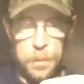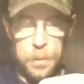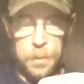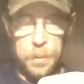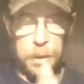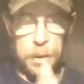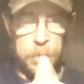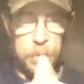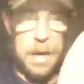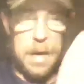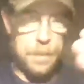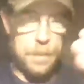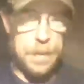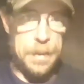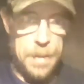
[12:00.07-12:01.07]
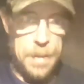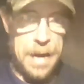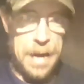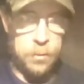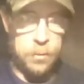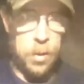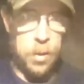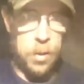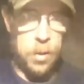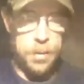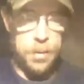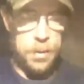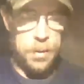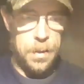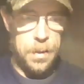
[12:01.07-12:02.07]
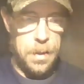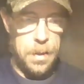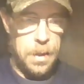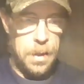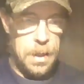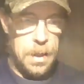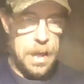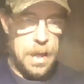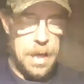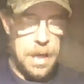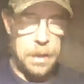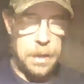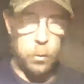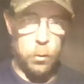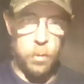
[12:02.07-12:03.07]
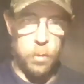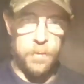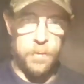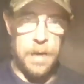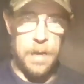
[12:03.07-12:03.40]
in between the trap and the backdrop. And in order for